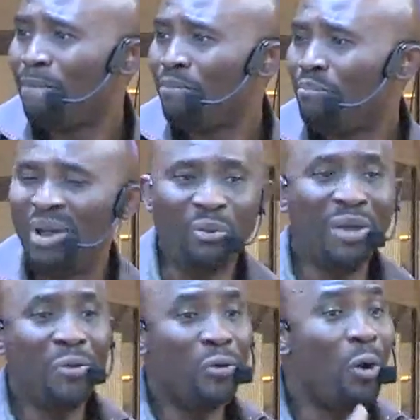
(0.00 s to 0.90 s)
But when
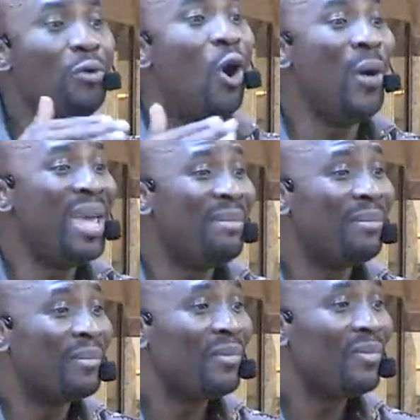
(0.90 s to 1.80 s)
you don't know him,
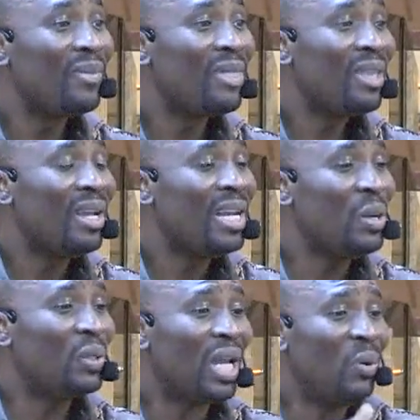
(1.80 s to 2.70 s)
then you
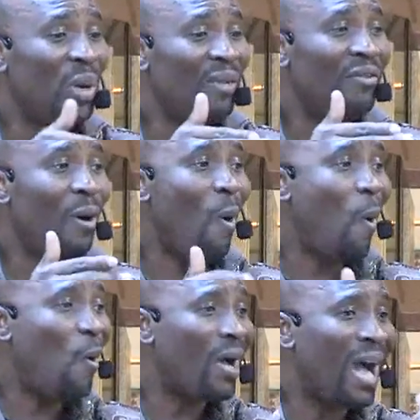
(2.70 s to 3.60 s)
start looking for
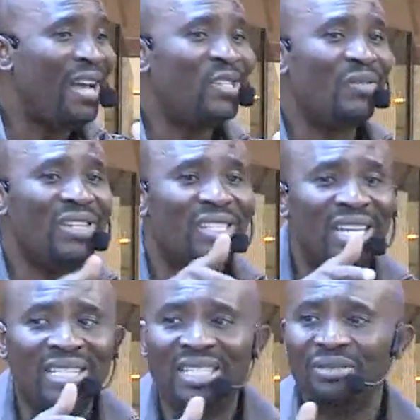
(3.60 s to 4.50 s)
all kinds of
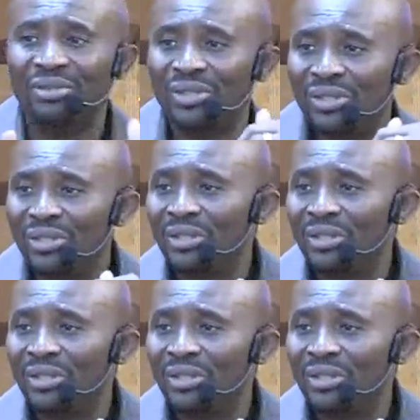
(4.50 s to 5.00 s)
incentives.